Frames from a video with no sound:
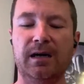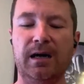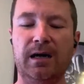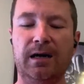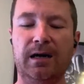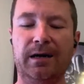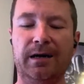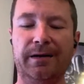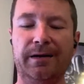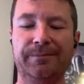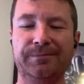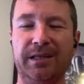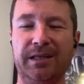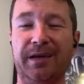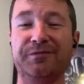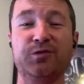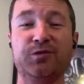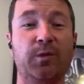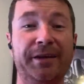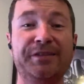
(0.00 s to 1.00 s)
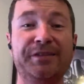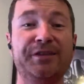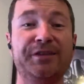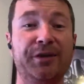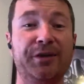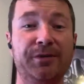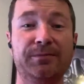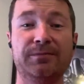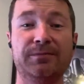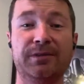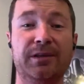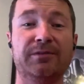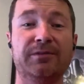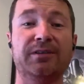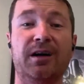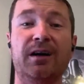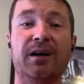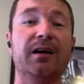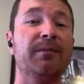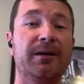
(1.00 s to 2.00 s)
The F-22, you know,
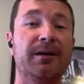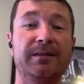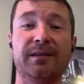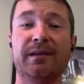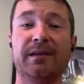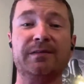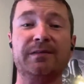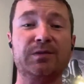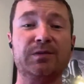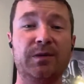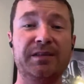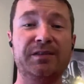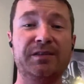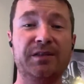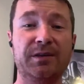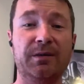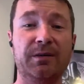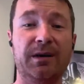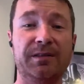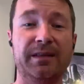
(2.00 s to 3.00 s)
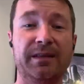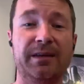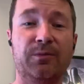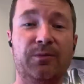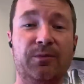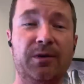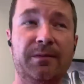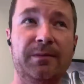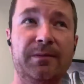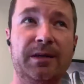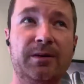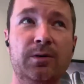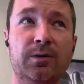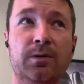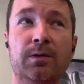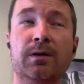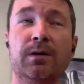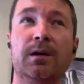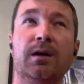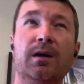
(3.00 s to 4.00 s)
talking about the F-22, I think it would have been
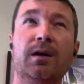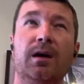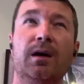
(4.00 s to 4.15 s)
cool.